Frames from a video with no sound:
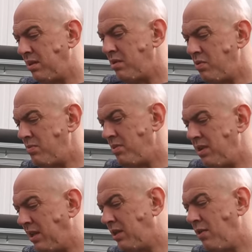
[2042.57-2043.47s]
So there won't
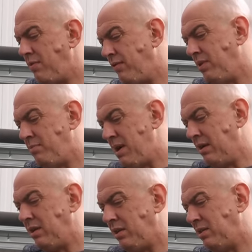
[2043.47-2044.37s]
be any goofing
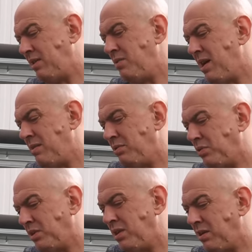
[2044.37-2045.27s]
about, you just do it up
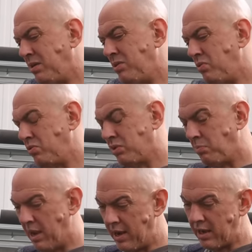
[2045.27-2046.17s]
to a certain torque
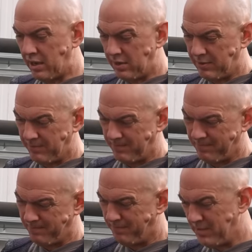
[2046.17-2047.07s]
spec
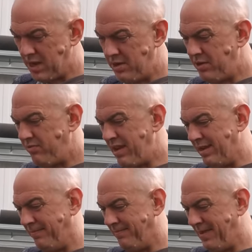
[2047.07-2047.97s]
and your
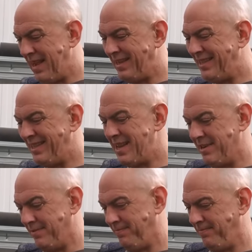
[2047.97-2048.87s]
rig is
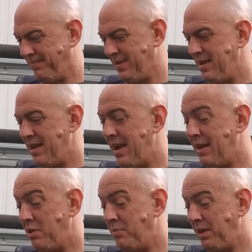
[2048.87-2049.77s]
done
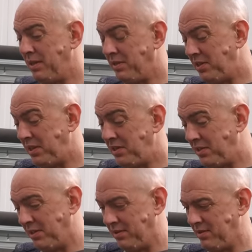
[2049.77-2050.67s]
and it'll be
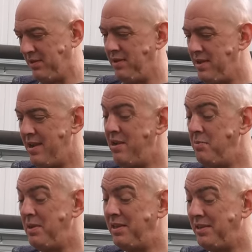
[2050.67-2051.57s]
consistent and
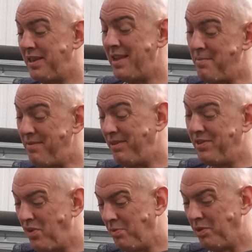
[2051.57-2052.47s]
it'll be the same every
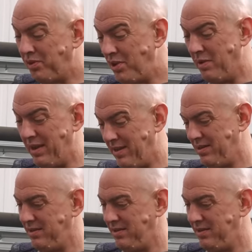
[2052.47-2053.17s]
time I do it.